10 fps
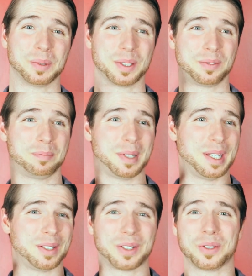would
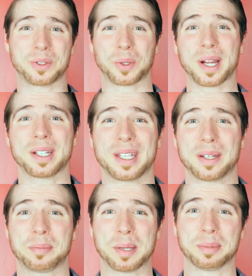be to try to
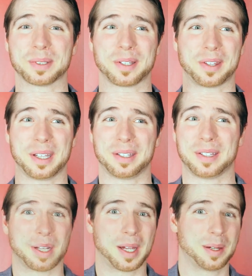get people to think
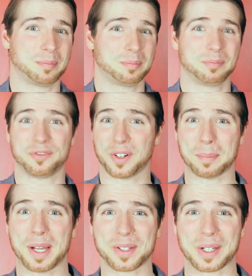that I'm
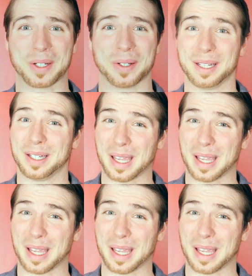from Mexico.